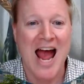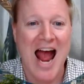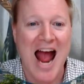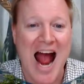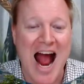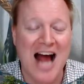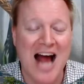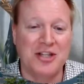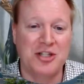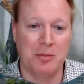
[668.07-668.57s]

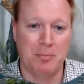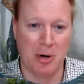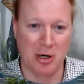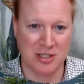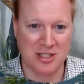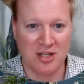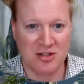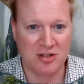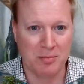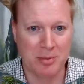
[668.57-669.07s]
as a
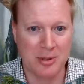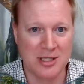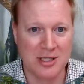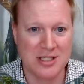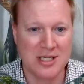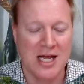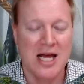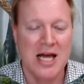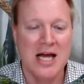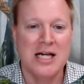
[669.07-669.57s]
participant
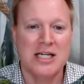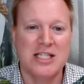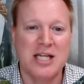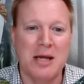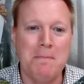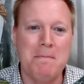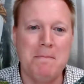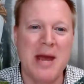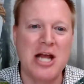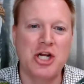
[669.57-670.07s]
to
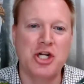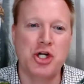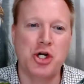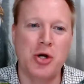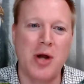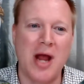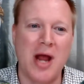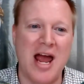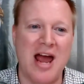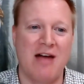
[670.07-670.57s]
make sure
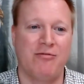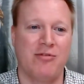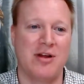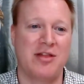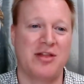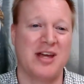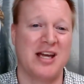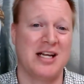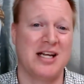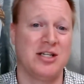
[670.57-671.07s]

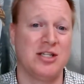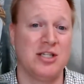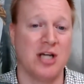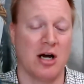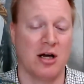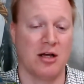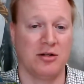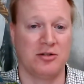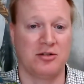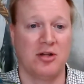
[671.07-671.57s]
everything
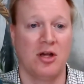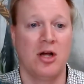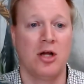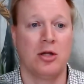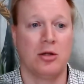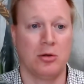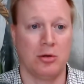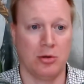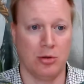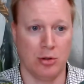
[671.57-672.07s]
does
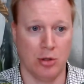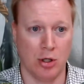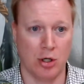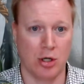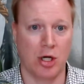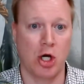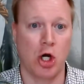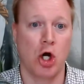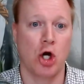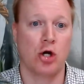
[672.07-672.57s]
look
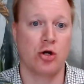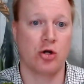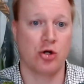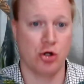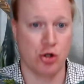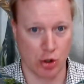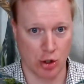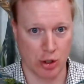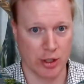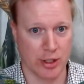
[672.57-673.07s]

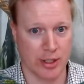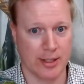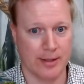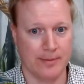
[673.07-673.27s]
good.